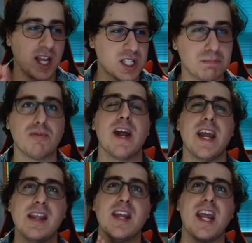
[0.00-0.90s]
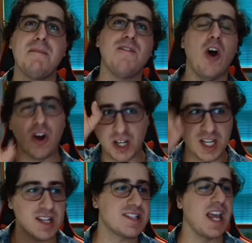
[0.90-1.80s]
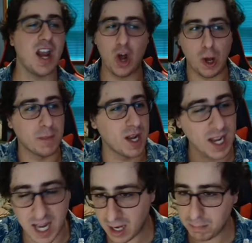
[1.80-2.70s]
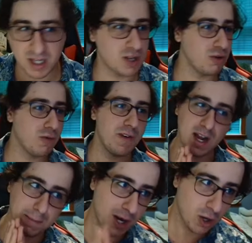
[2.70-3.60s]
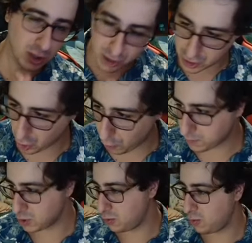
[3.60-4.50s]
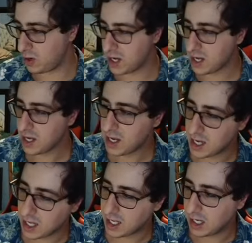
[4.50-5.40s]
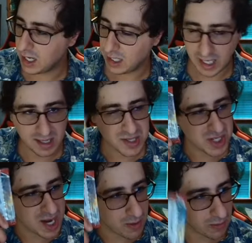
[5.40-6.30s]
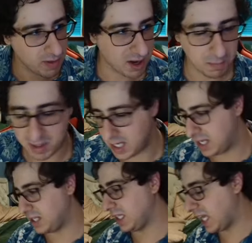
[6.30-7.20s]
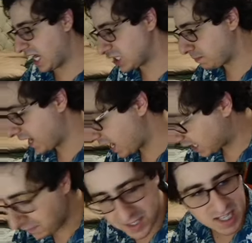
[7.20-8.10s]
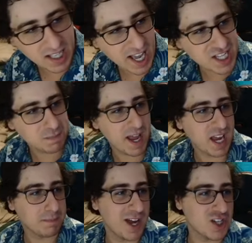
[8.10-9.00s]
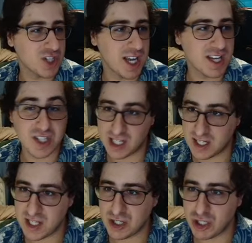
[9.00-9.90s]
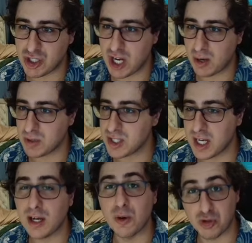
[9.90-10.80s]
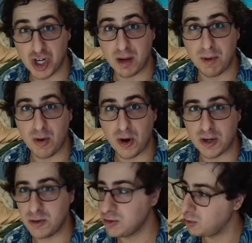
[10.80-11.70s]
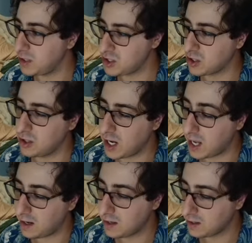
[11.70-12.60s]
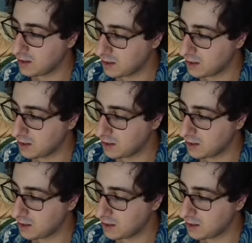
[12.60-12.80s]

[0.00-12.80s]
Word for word: Let's pray in the name of Arceus and Ammonite and Bidoof and apparently Snome too. Let the secret rare be in the last pack. Give us the last pack magic, as TCG Jake would say. Go check him out on YouTube. He's a good guy.